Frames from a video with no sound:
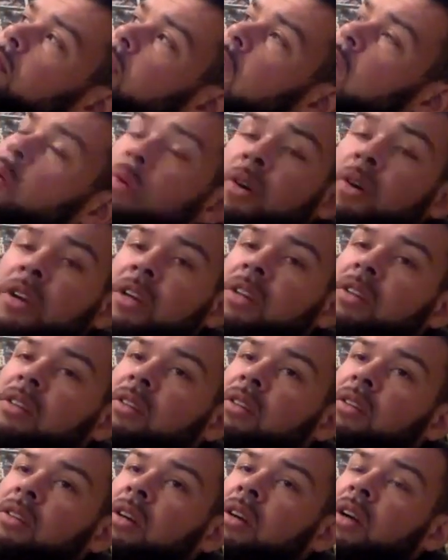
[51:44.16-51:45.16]
I work at
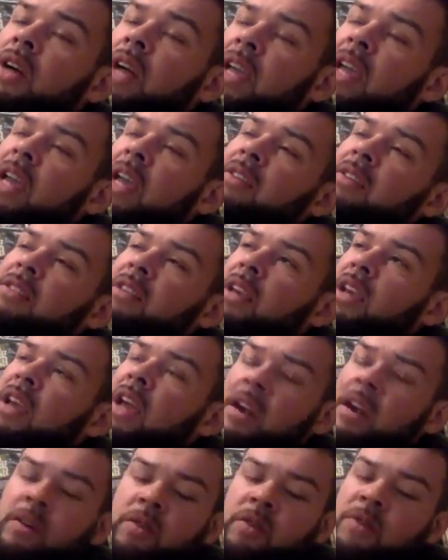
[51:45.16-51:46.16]
I can't say,
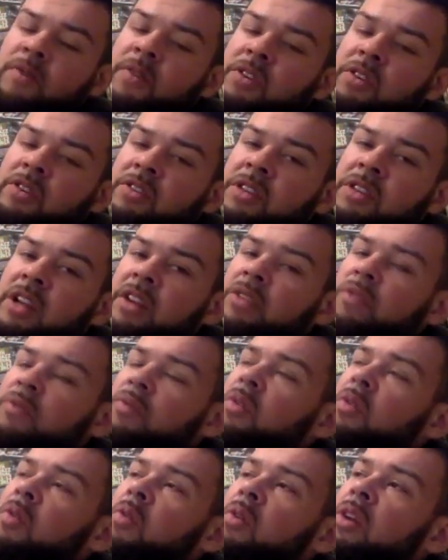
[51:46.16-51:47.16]
I don't know if I should say it in the
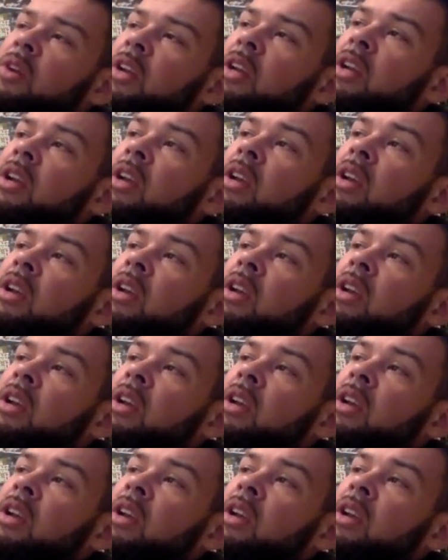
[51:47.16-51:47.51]
recording.